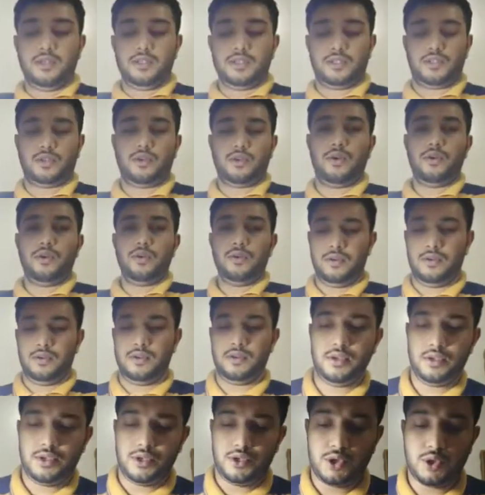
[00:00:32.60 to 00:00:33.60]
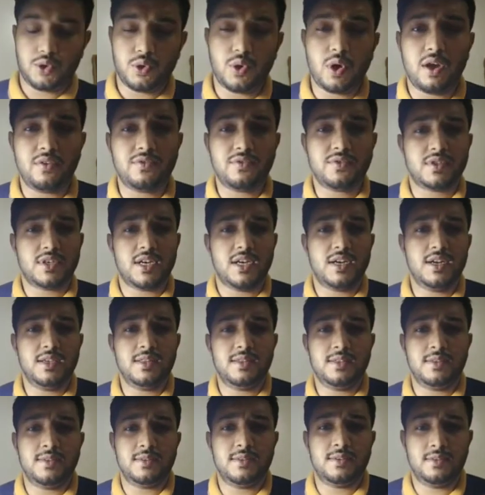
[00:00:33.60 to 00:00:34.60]
So you have studied
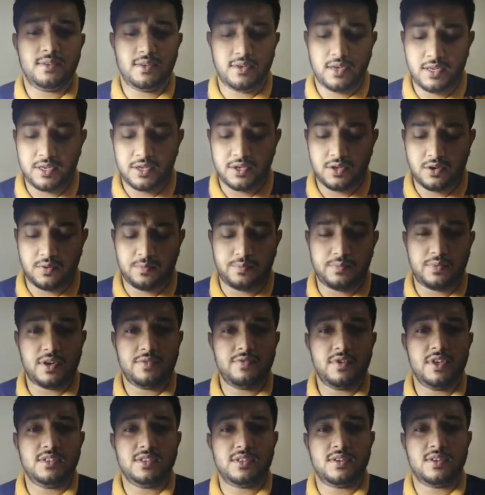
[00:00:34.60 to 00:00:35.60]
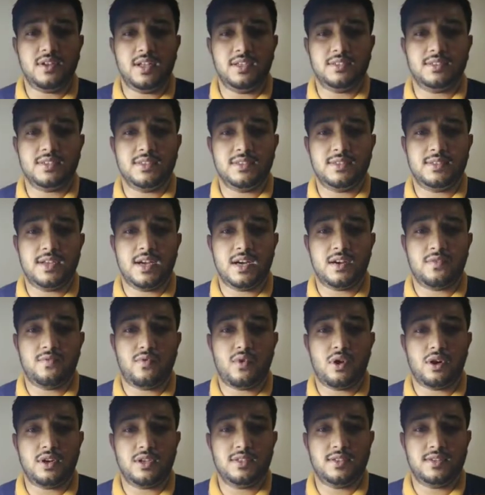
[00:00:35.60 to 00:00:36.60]
in your previous classes that
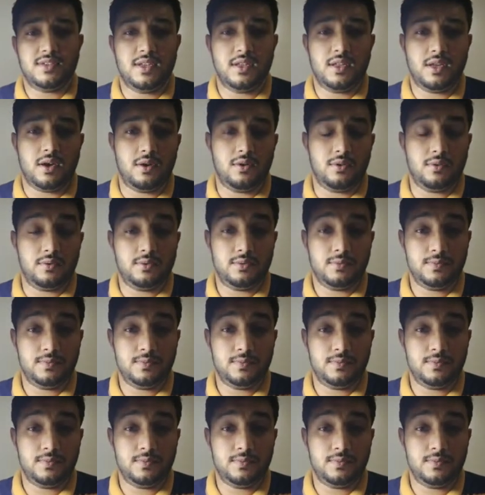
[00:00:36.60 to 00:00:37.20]
what is a noun.